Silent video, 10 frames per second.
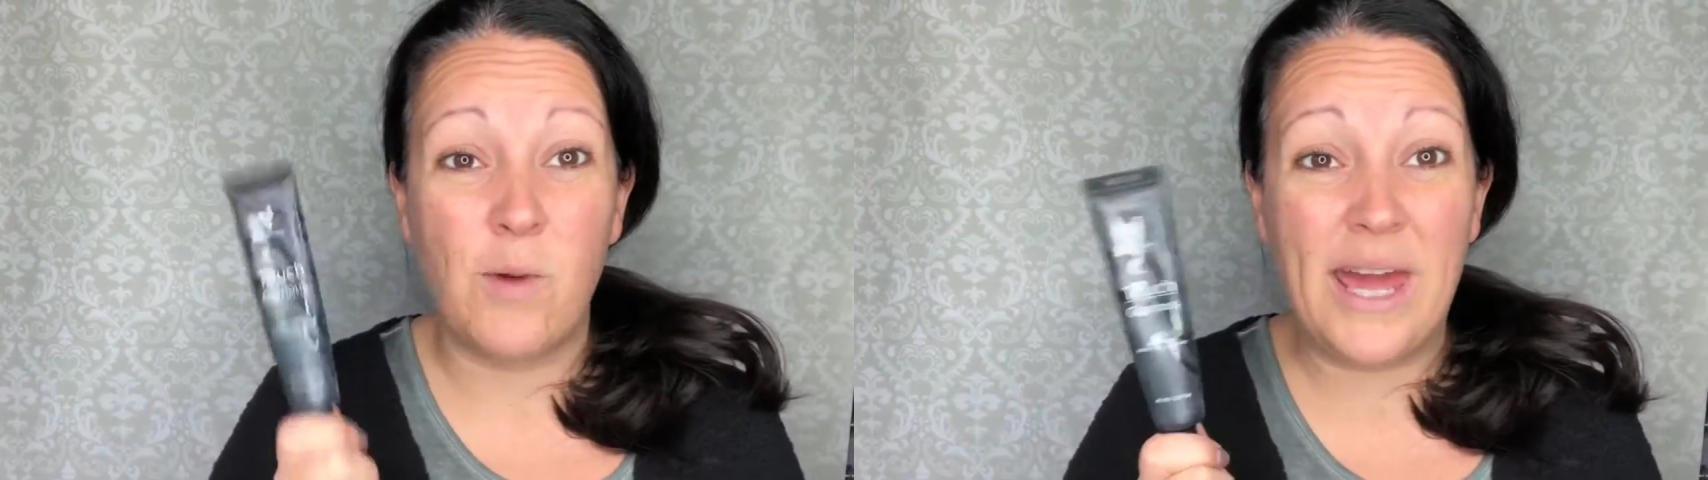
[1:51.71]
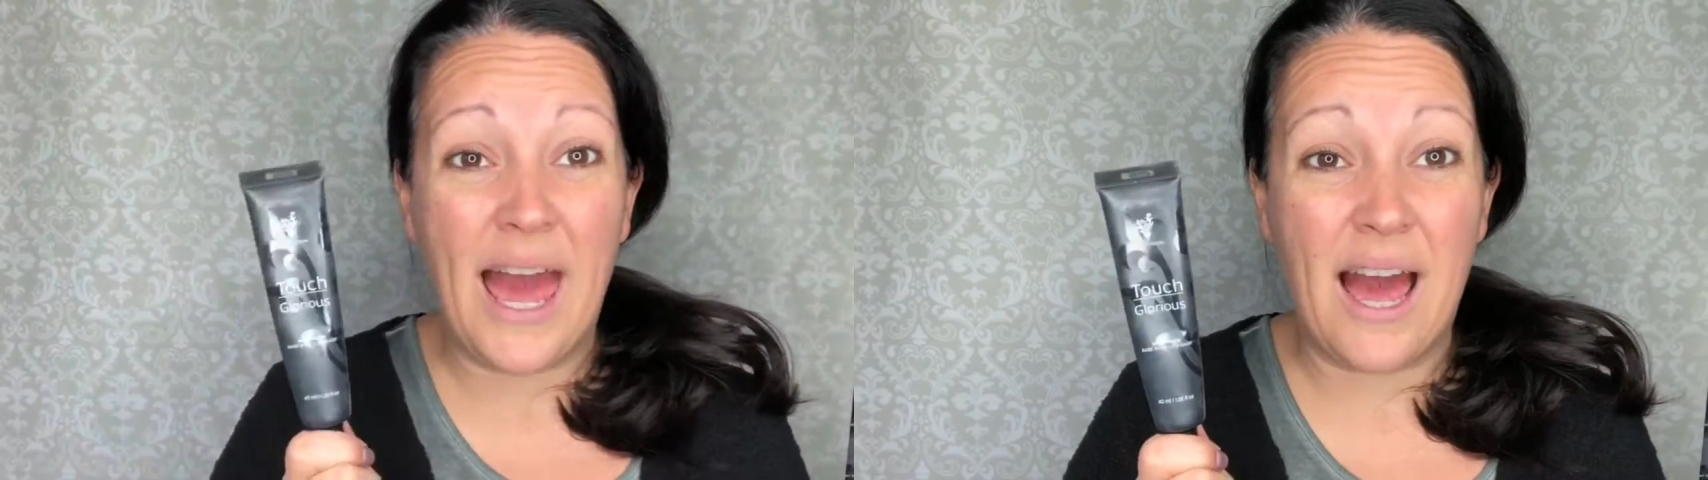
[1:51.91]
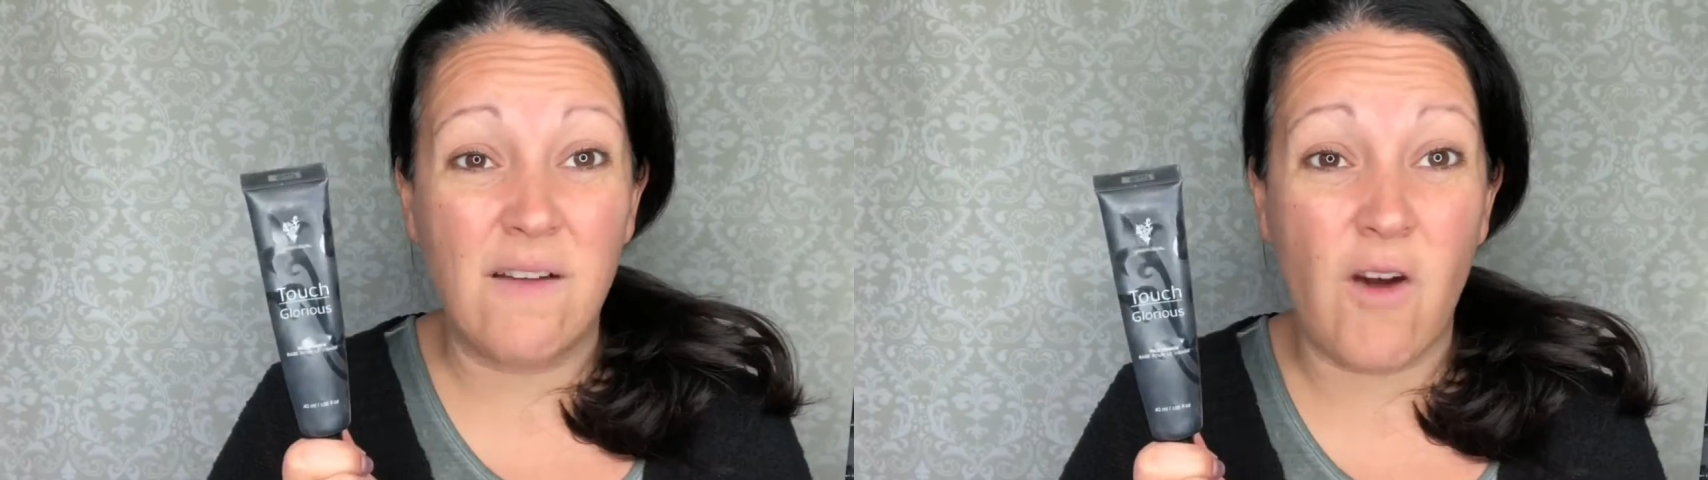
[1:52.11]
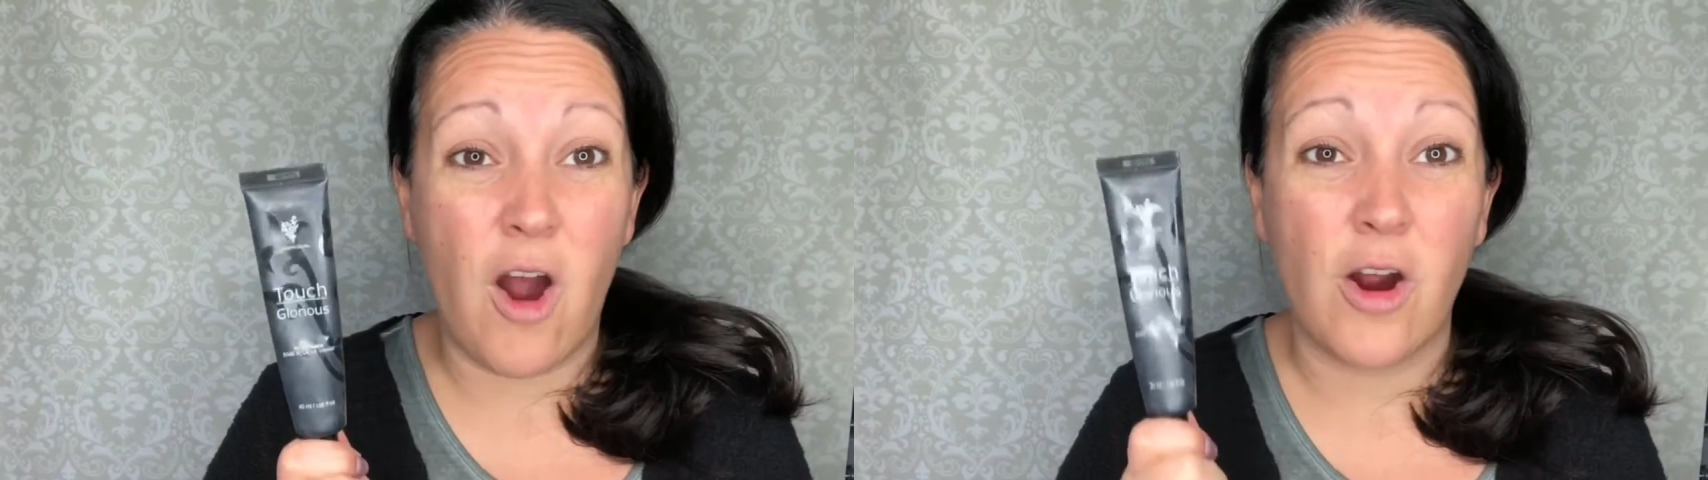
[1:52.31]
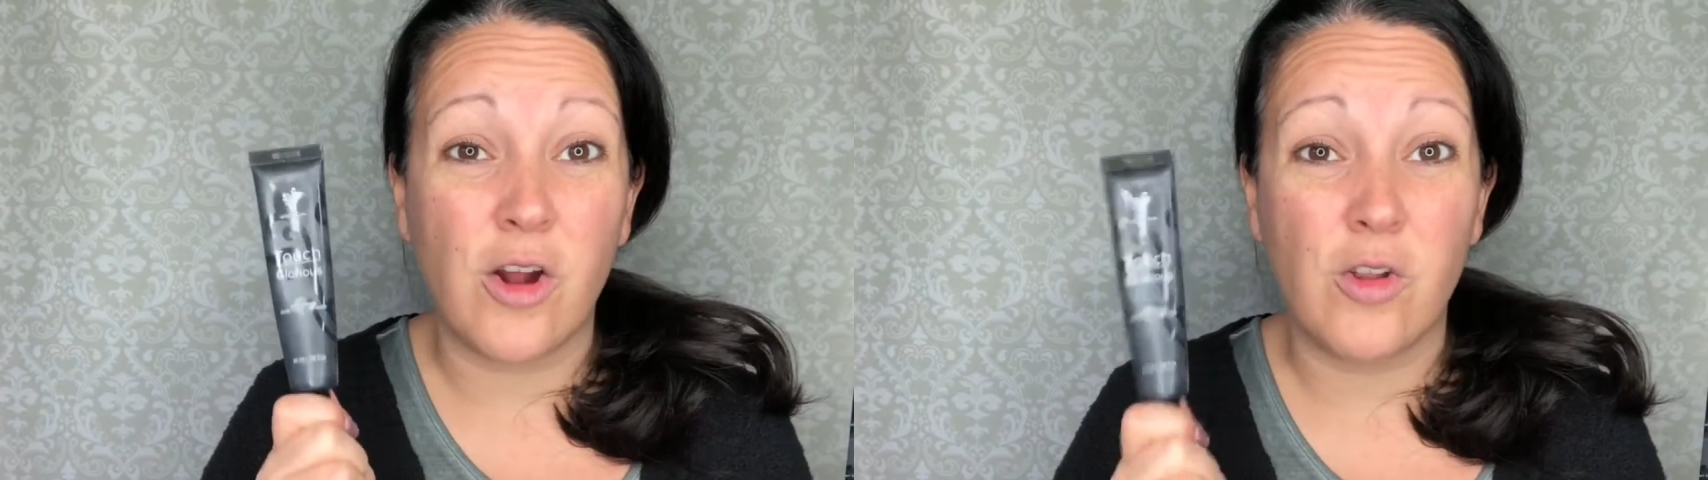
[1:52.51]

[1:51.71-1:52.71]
we have our